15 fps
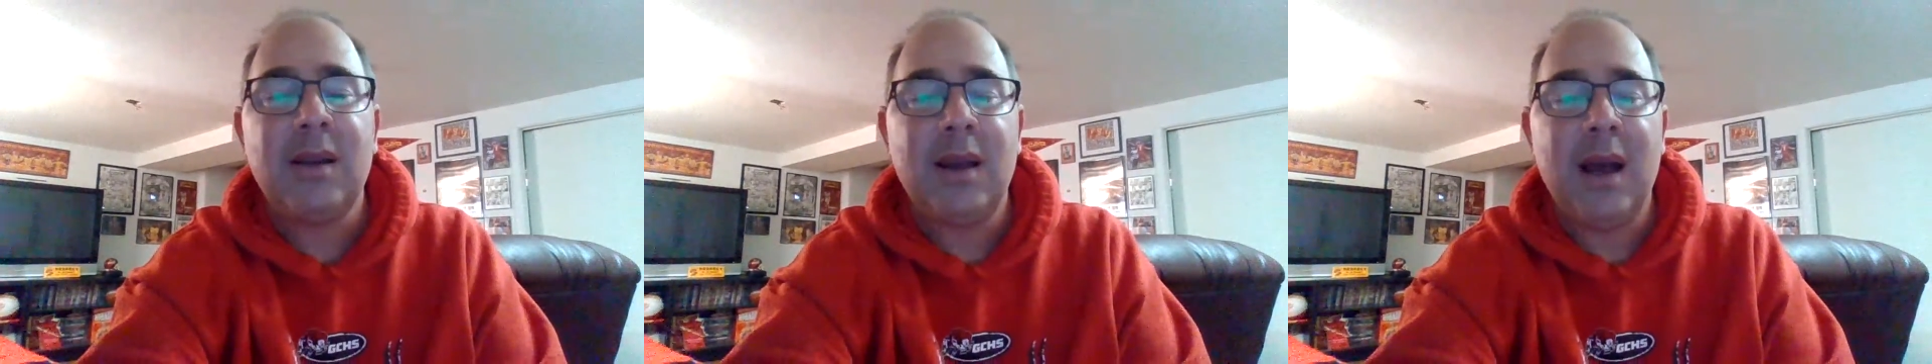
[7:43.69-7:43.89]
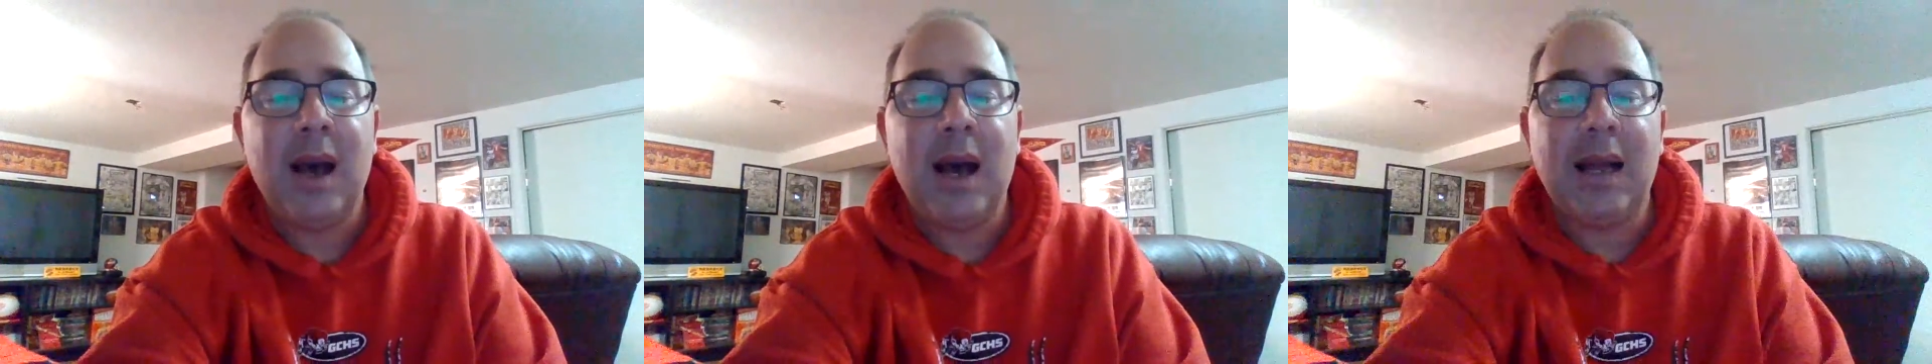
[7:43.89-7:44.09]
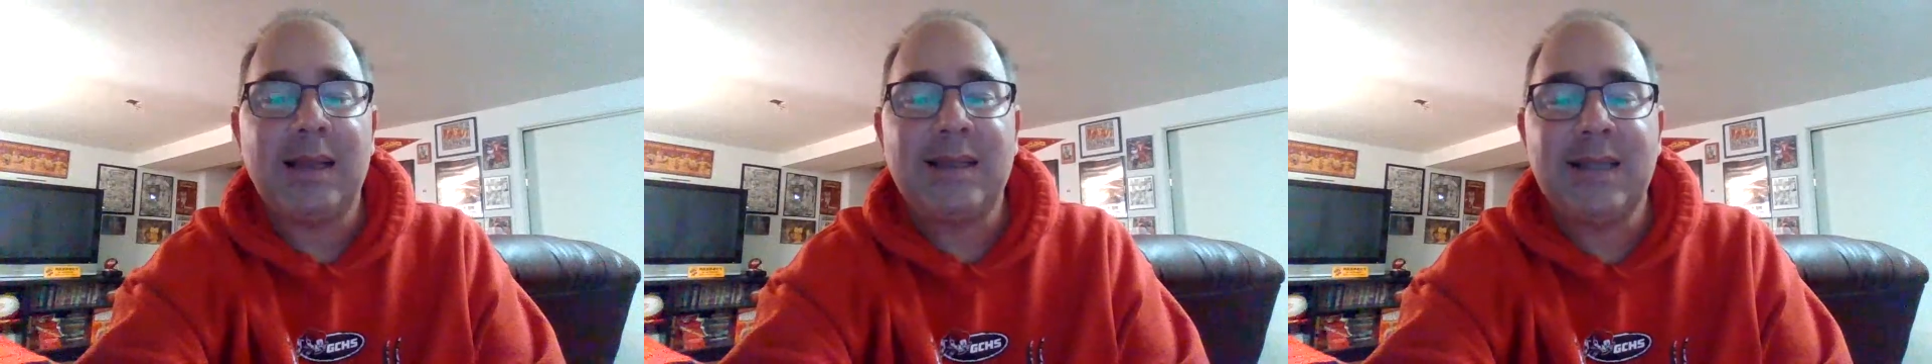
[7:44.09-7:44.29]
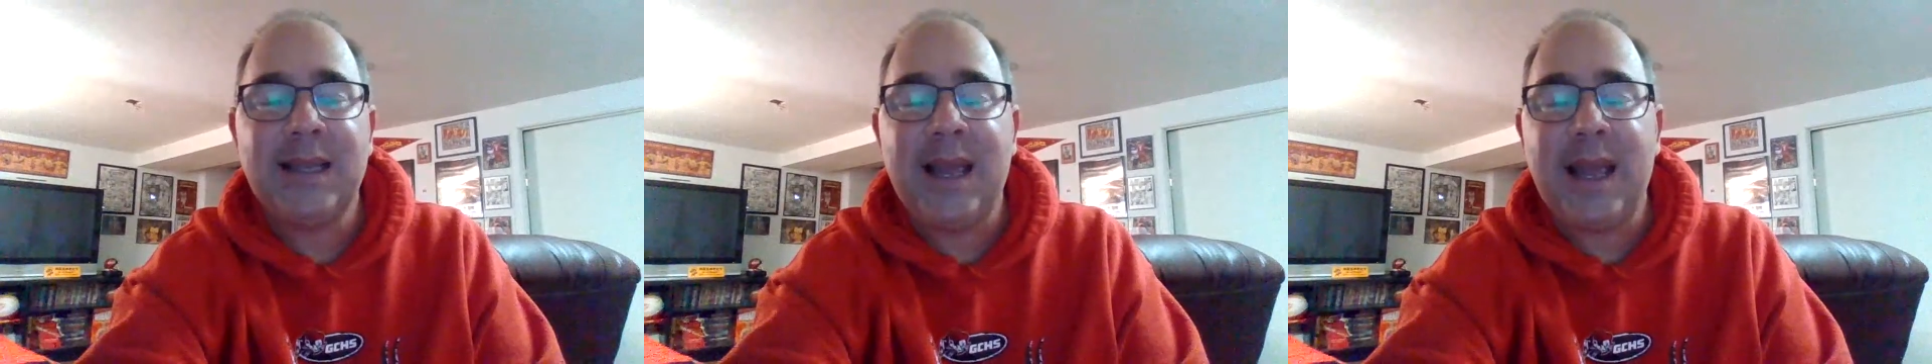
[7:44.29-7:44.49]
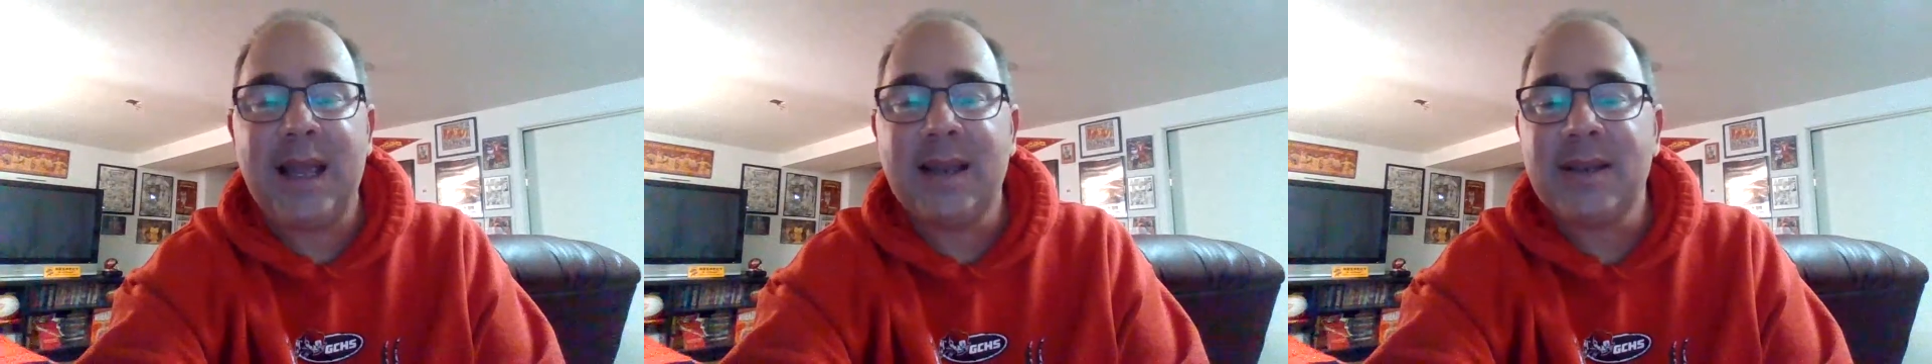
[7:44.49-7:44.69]
uh,
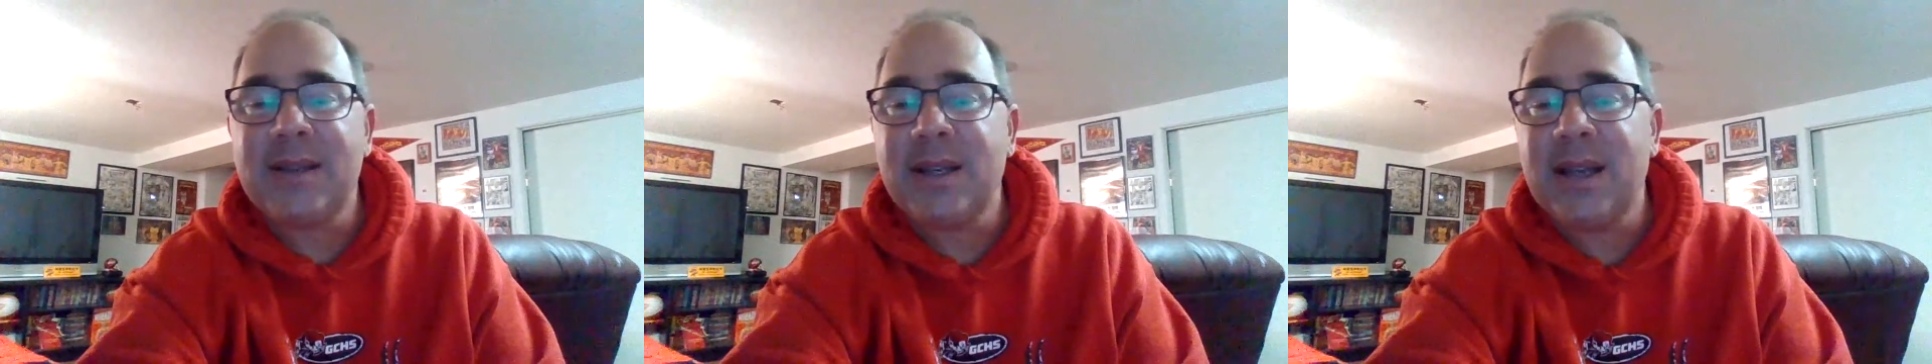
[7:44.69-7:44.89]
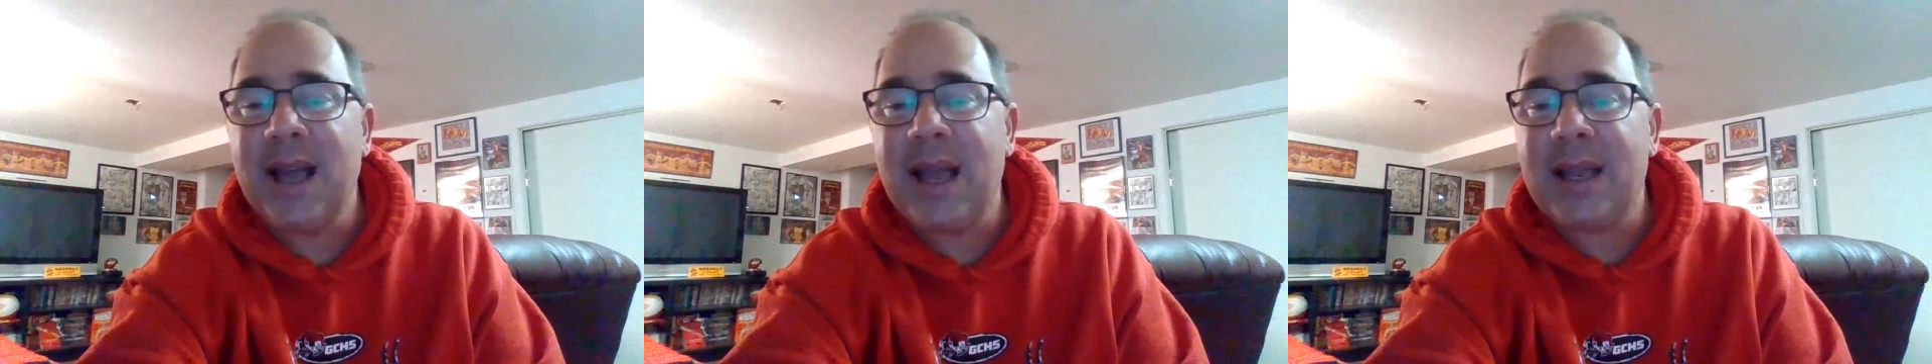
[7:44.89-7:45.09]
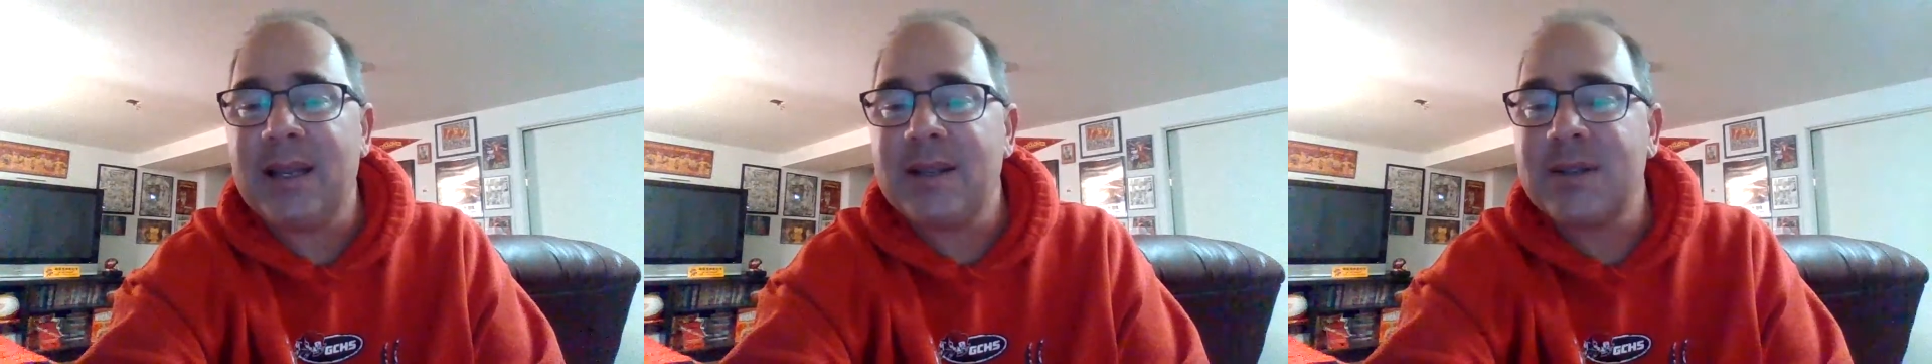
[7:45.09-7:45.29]
today and tonight.